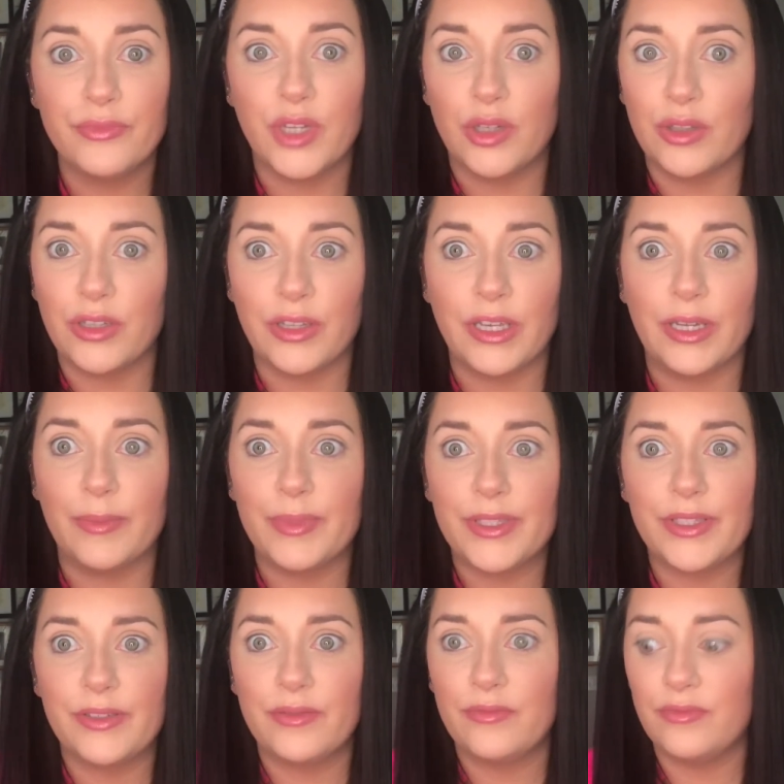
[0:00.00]
on the
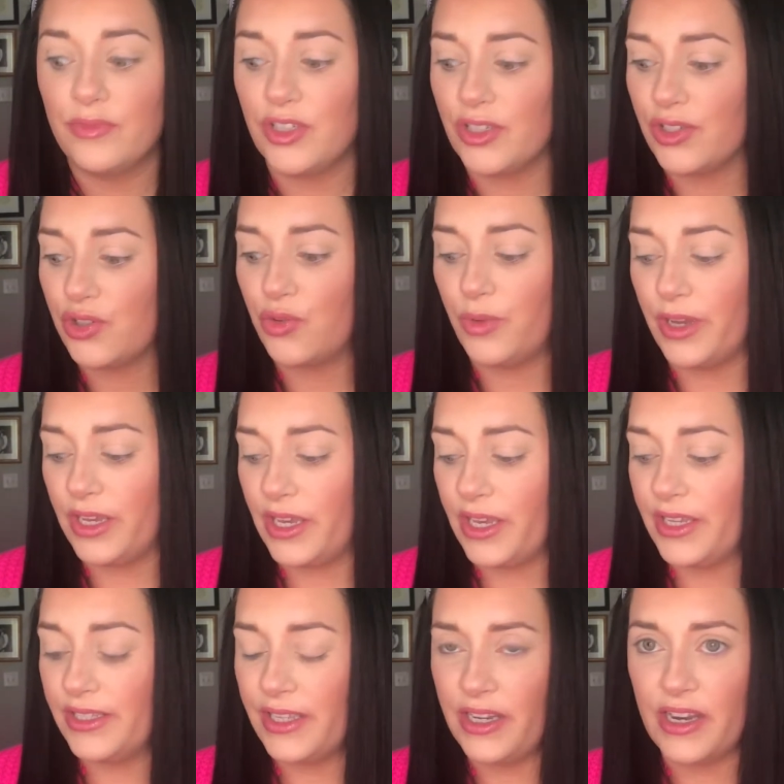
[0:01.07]
lips, just quick,
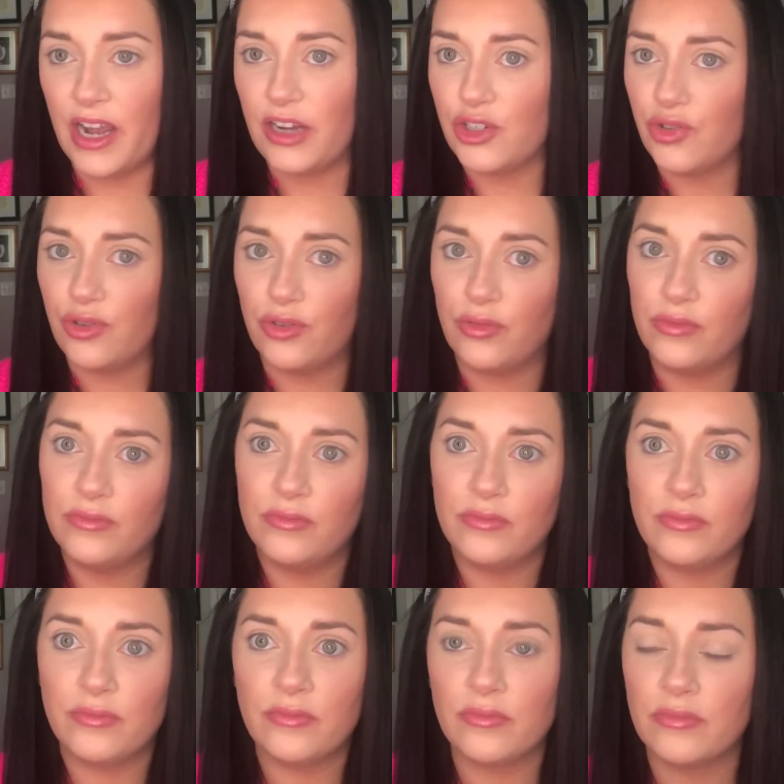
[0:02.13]
easy, natural.
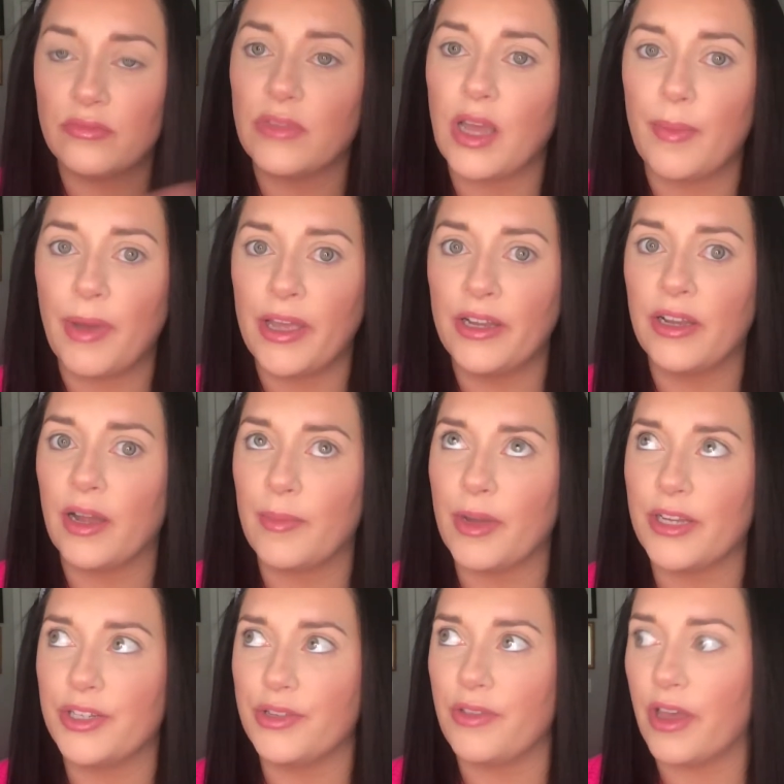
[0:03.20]
I might, I
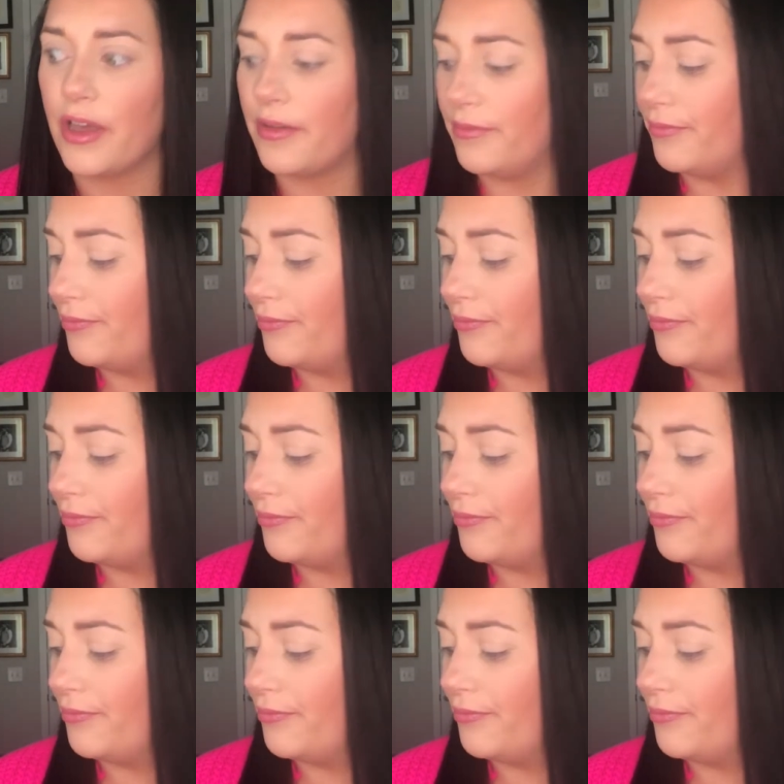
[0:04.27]
might do that.